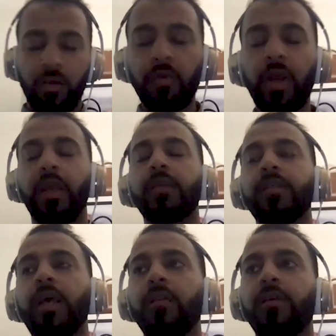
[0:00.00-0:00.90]
Right,
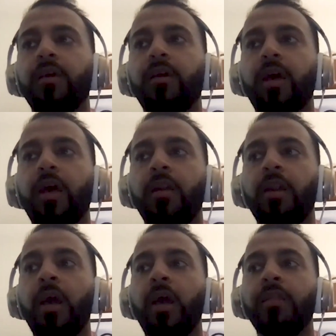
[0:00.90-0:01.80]
exactly.
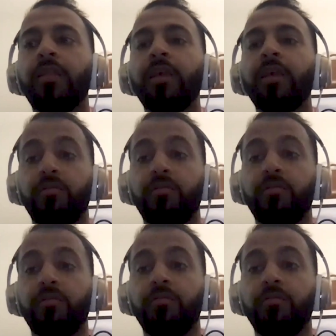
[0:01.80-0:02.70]
And I think it was a
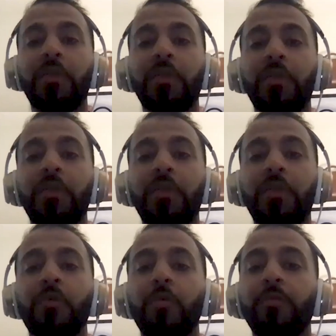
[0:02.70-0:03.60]
real
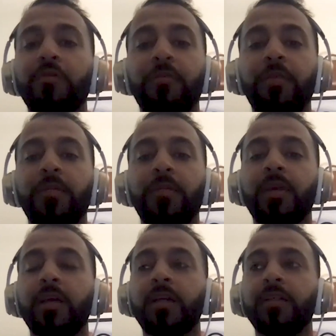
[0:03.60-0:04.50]
watershed moment for me
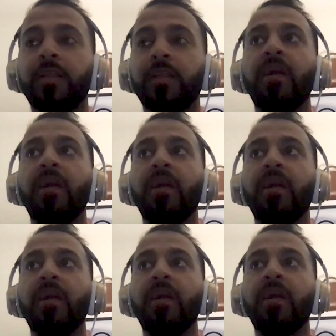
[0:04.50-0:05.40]
because I think
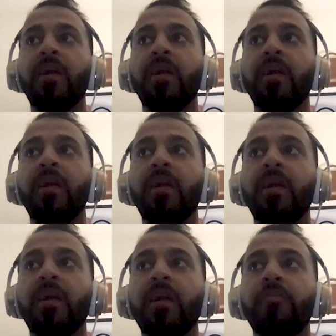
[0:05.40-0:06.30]
historically a lot of
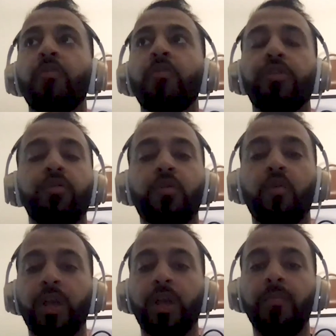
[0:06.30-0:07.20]
these high growth
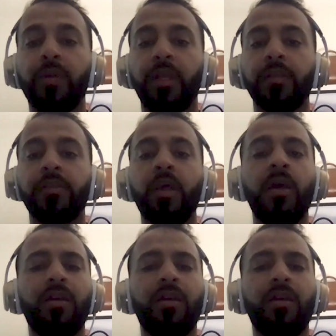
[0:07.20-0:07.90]
unicorn companies,